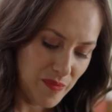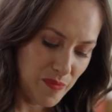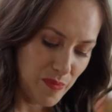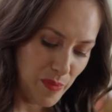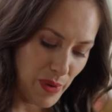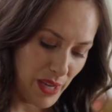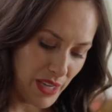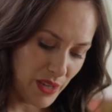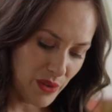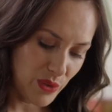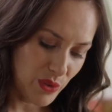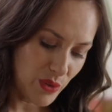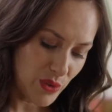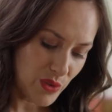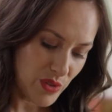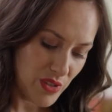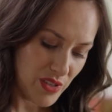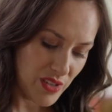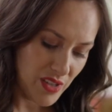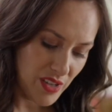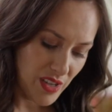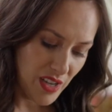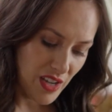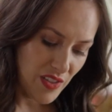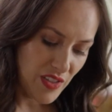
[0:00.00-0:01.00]

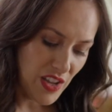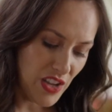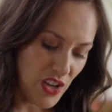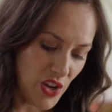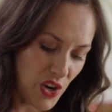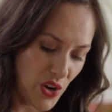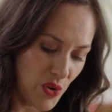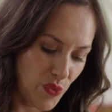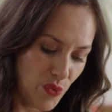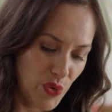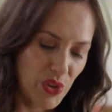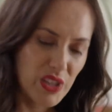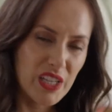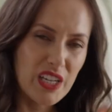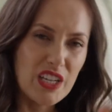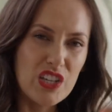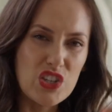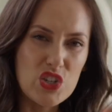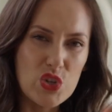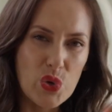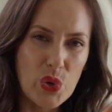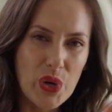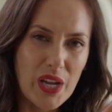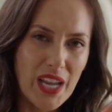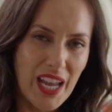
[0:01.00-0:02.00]
meals that you can really
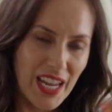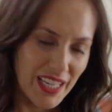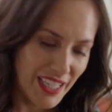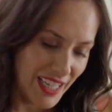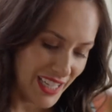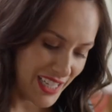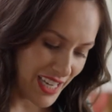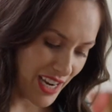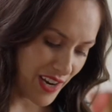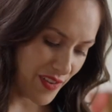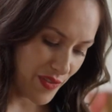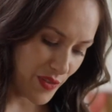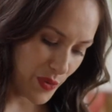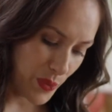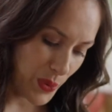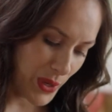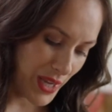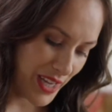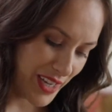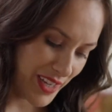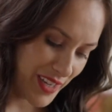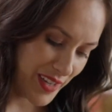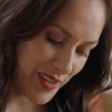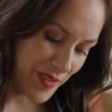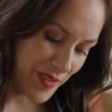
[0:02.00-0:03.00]
enjoy any day of the week.